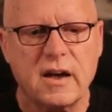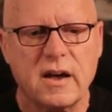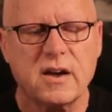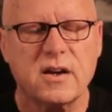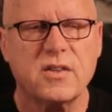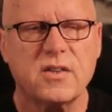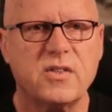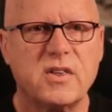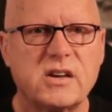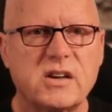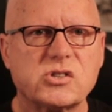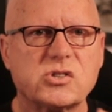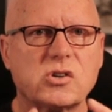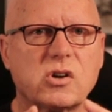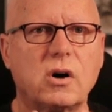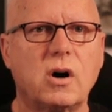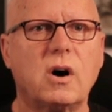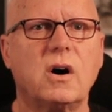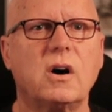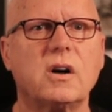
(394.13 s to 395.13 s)
This
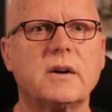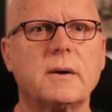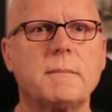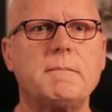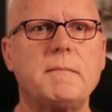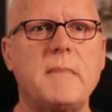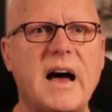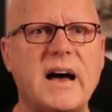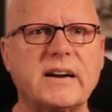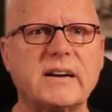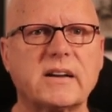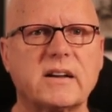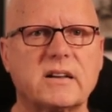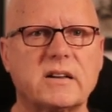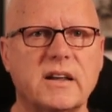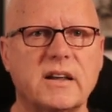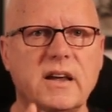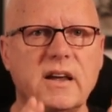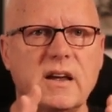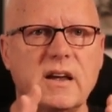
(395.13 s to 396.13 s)

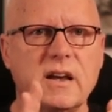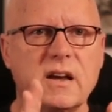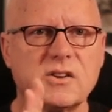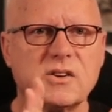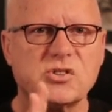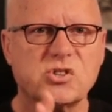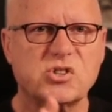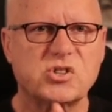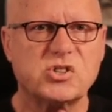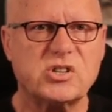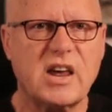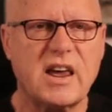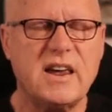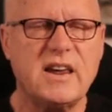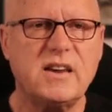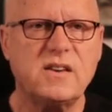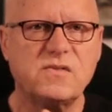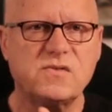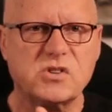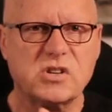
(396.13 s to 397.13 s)
automatically
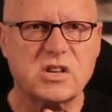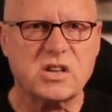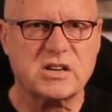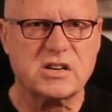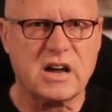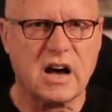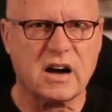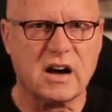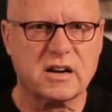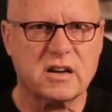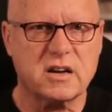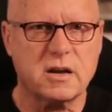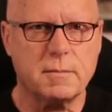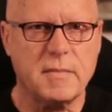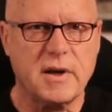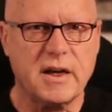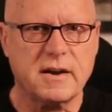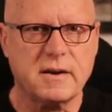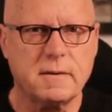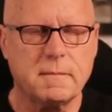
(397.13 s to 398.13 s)
saves the
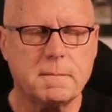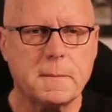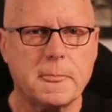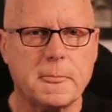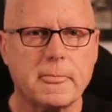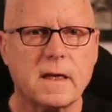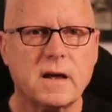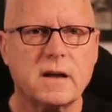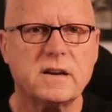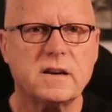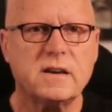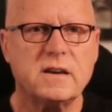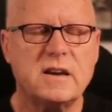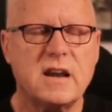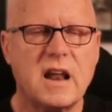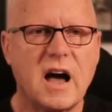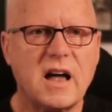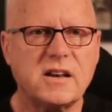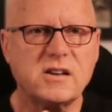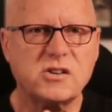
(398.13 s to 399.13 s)
document
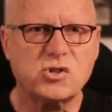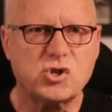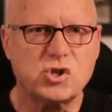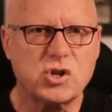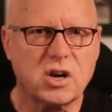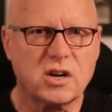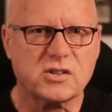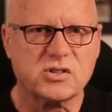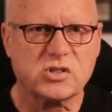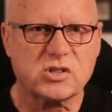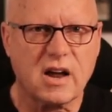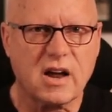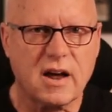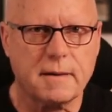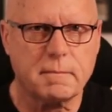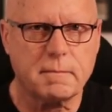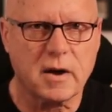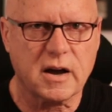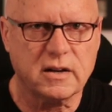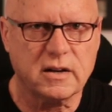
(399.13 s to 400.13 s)
not just
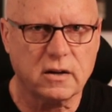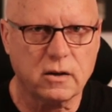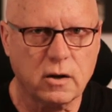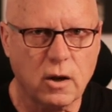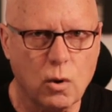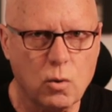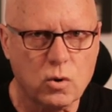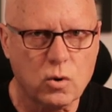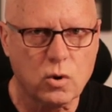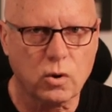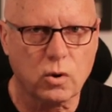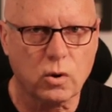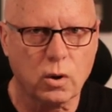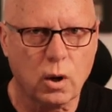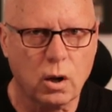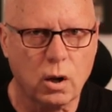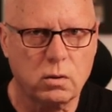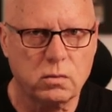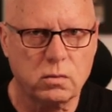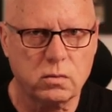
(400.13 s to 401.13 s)
on my
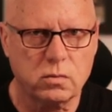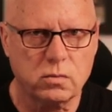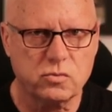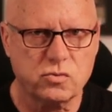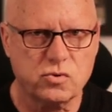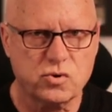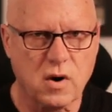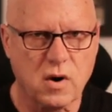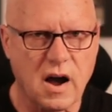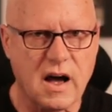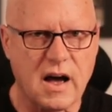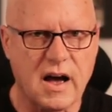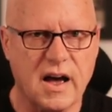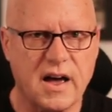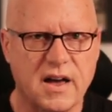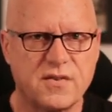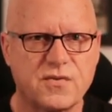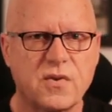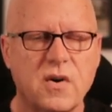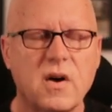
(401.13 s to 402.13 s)
local
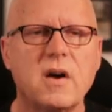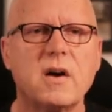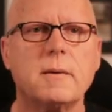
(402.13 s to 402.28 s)
drive,